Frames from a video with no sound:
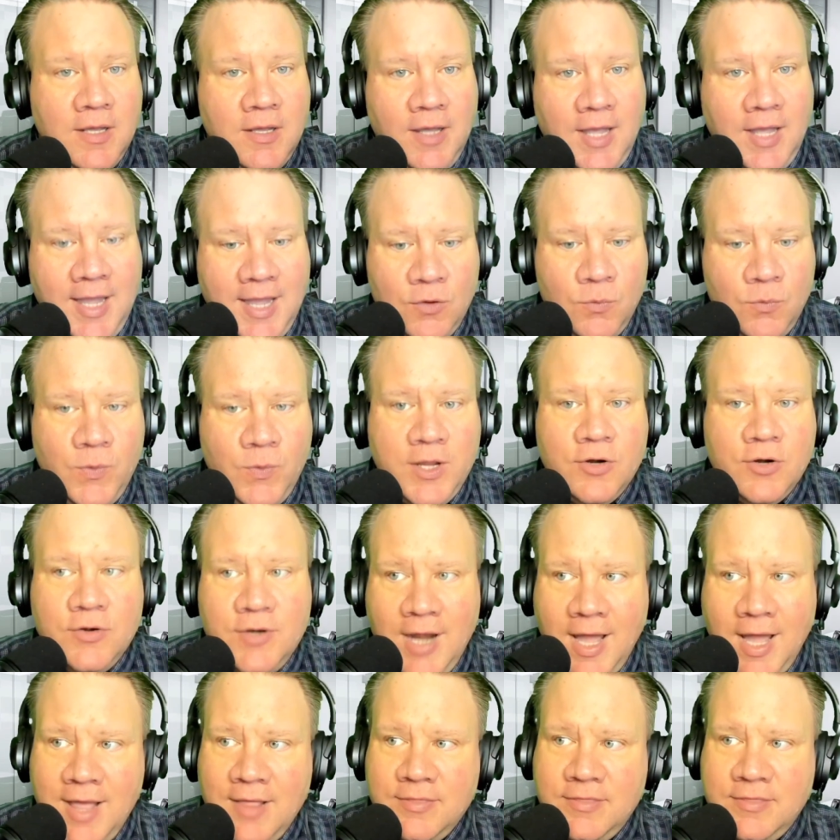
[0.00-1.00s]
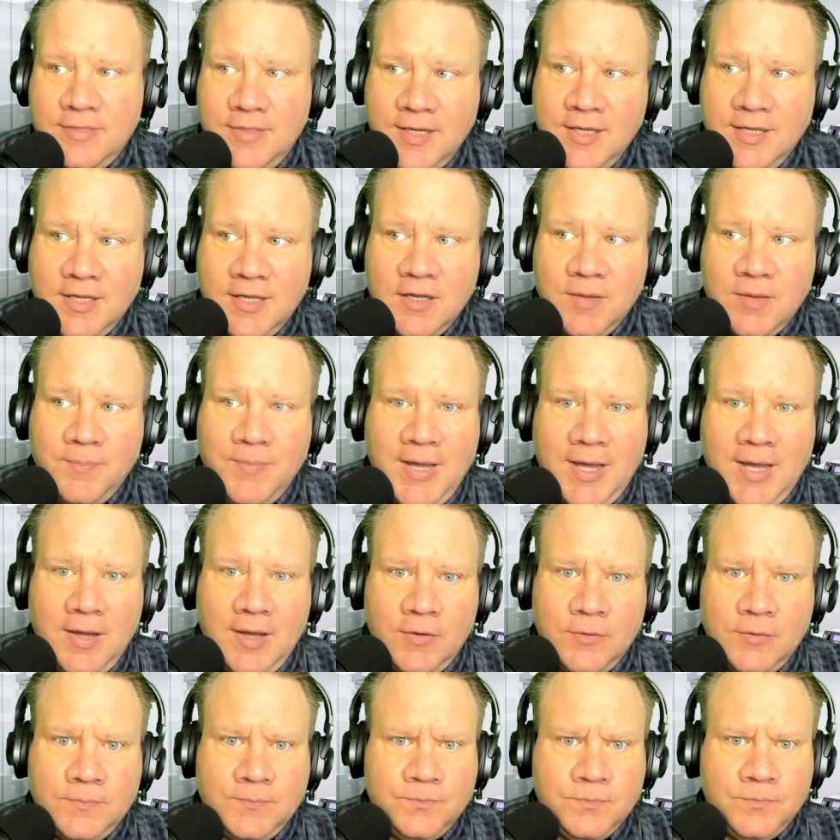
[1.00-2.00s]
and we are not thinking
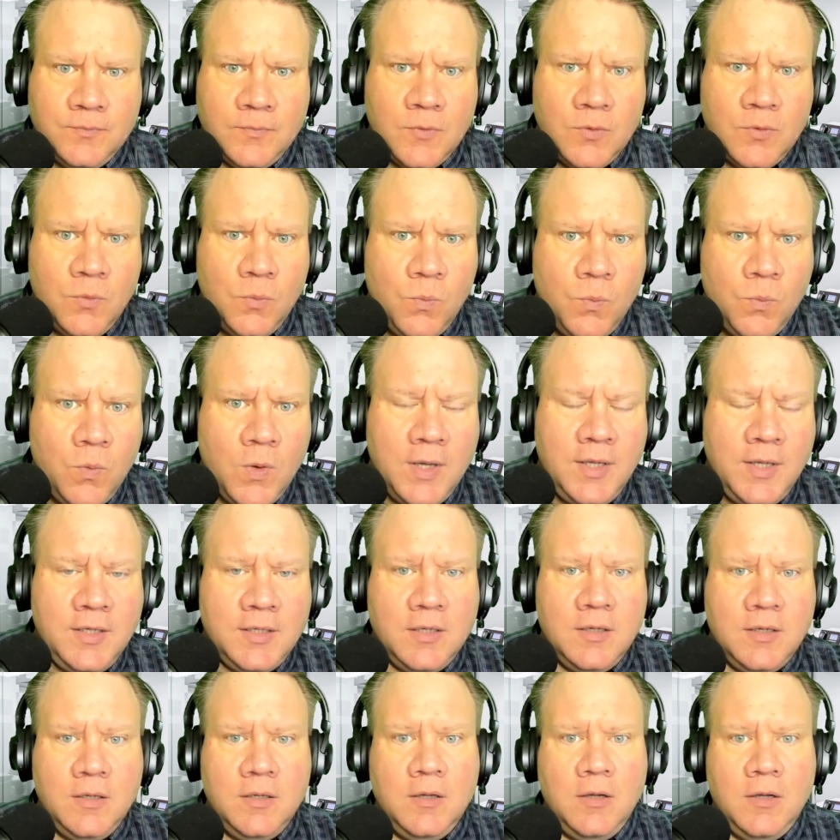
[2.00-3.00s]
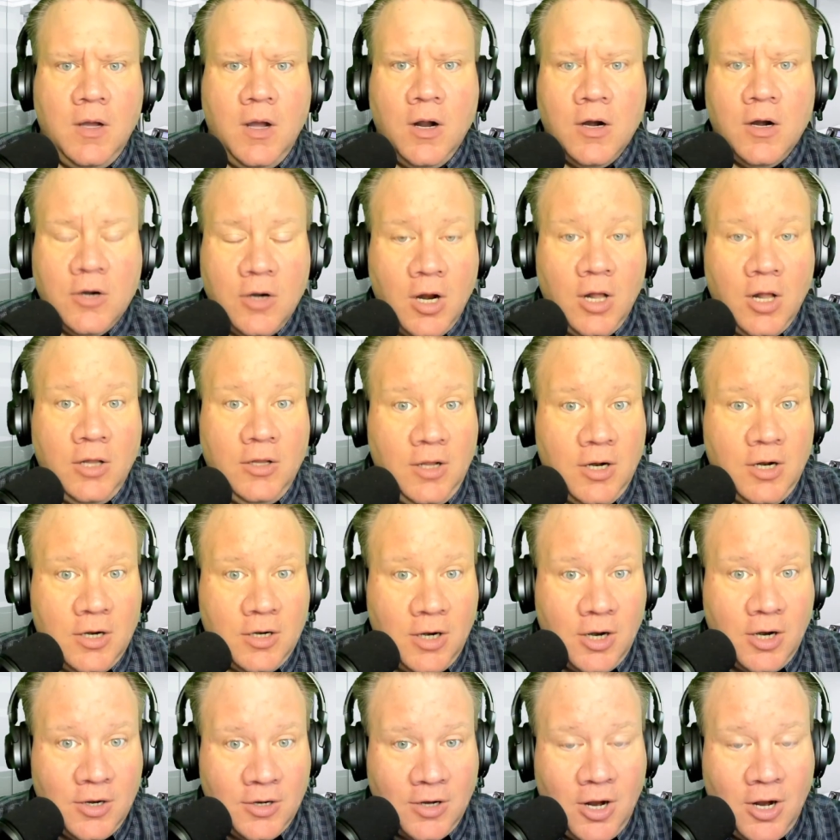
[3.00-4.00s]
about what are all
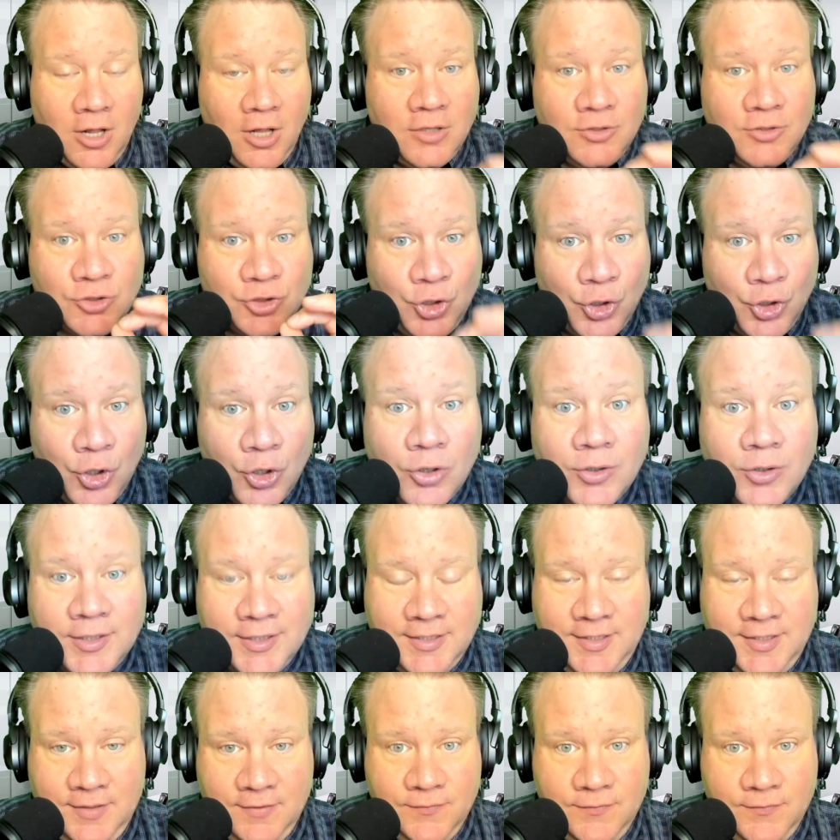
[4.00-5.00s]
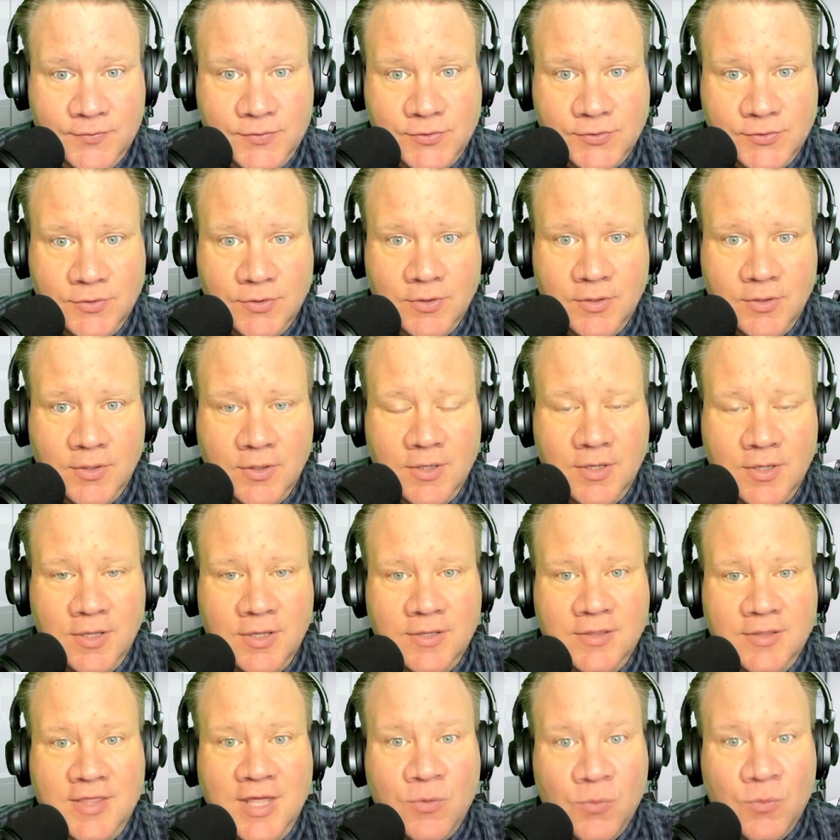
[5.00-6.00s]
our alternatives,
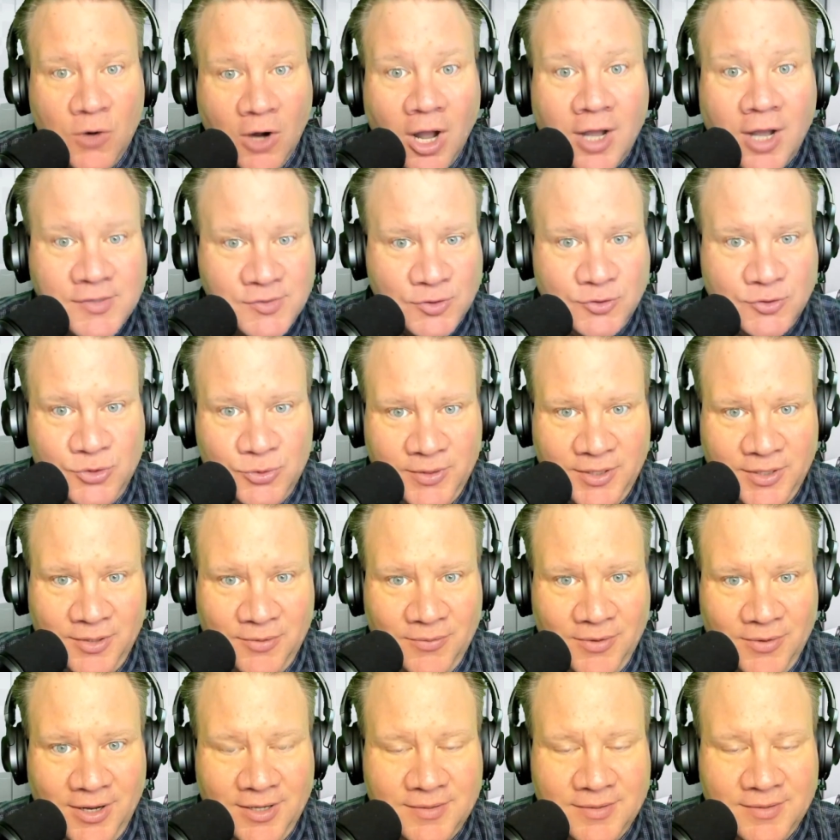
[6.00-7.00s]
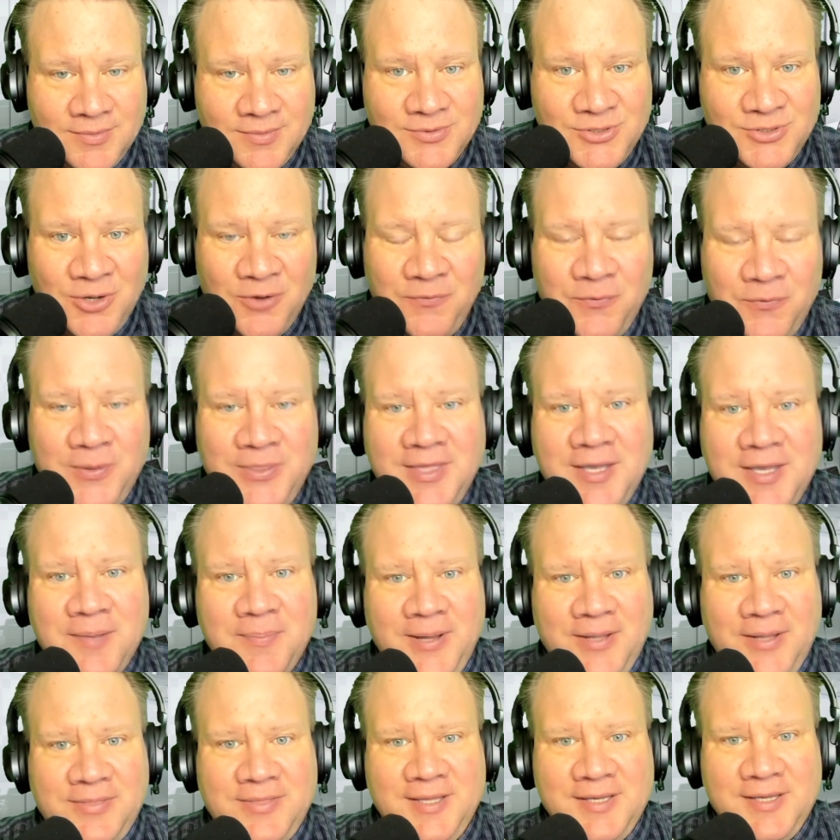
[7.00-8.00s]
then we're also doing it wrong. So if we think
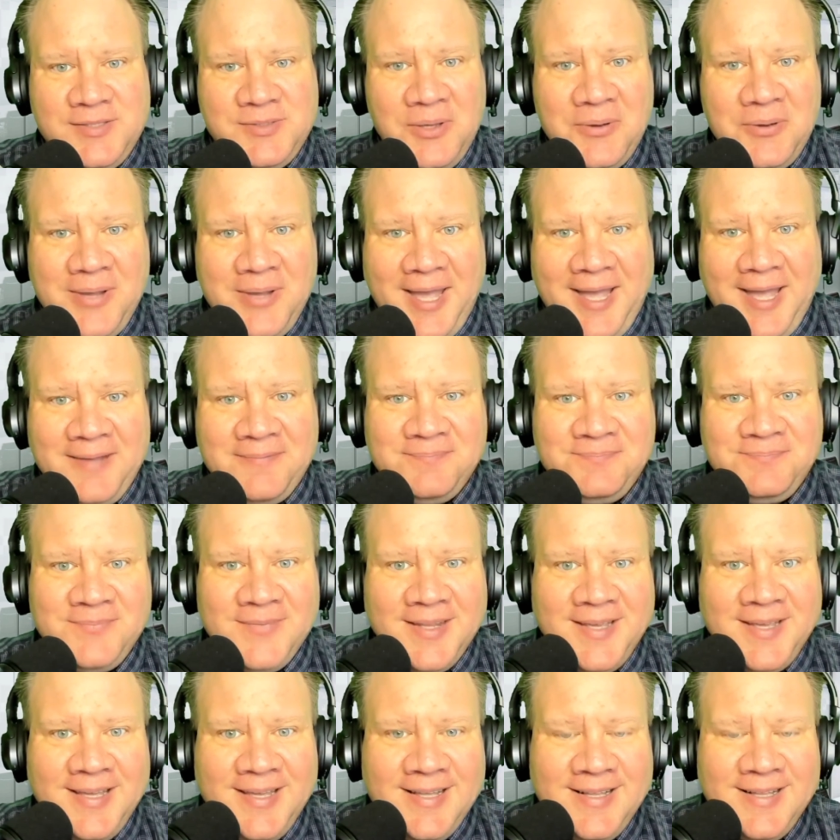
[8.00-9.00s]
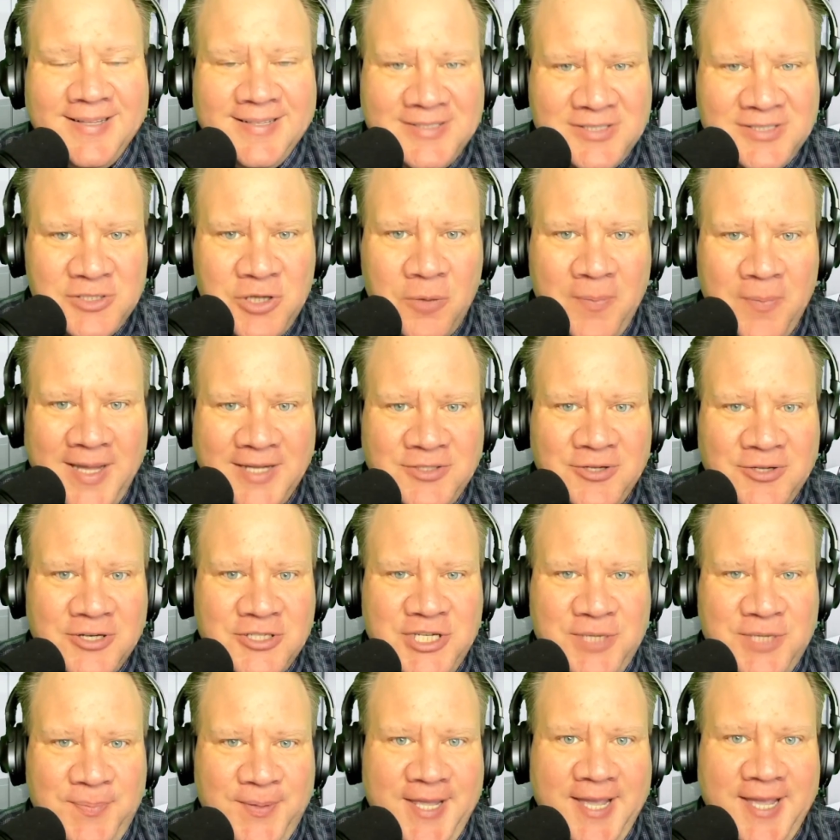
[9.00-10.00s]
about this, okay, let's go back to our
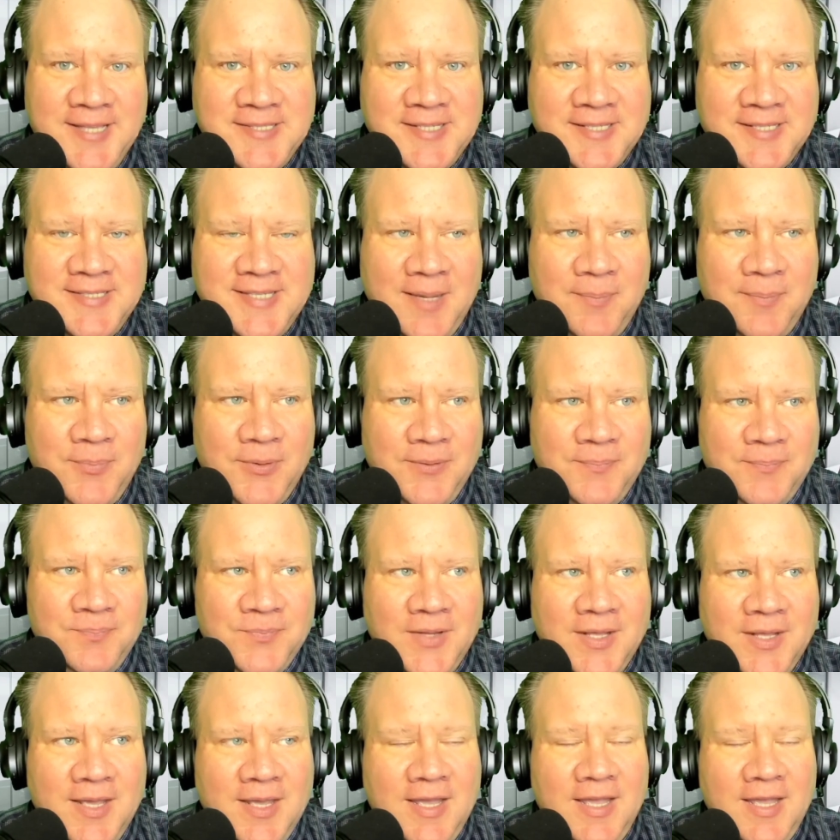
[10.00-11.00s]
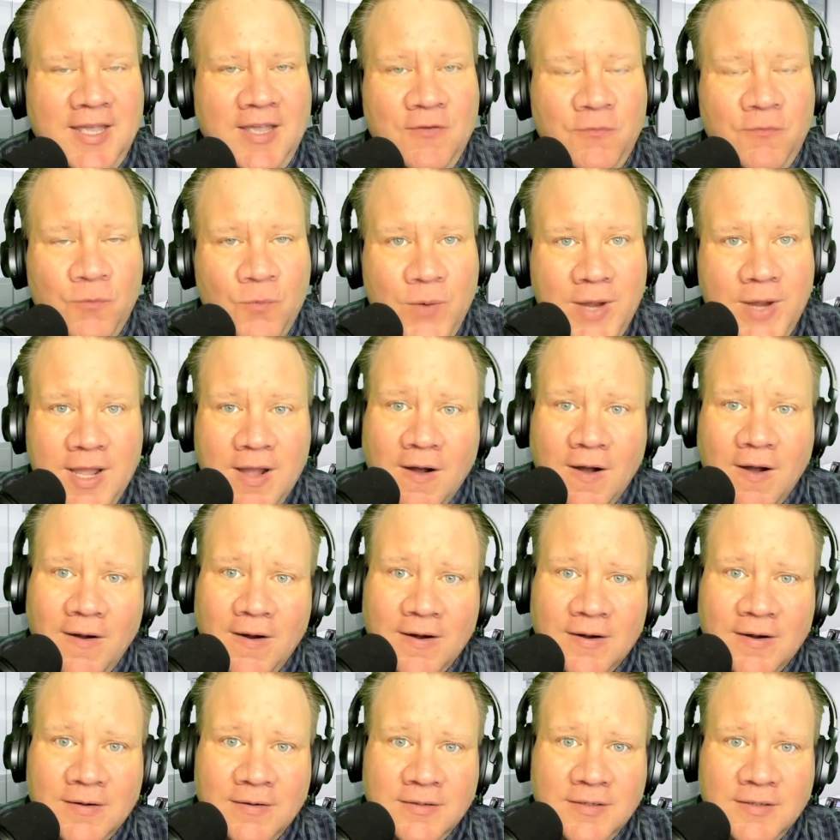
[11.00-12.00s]
GPS example. If we
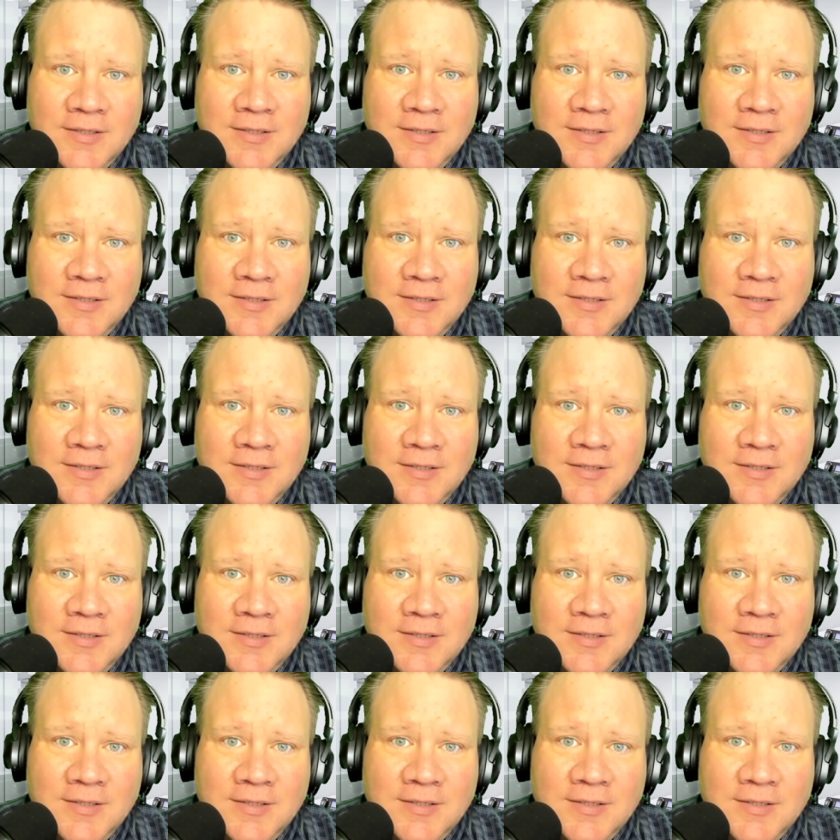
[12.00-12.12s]
are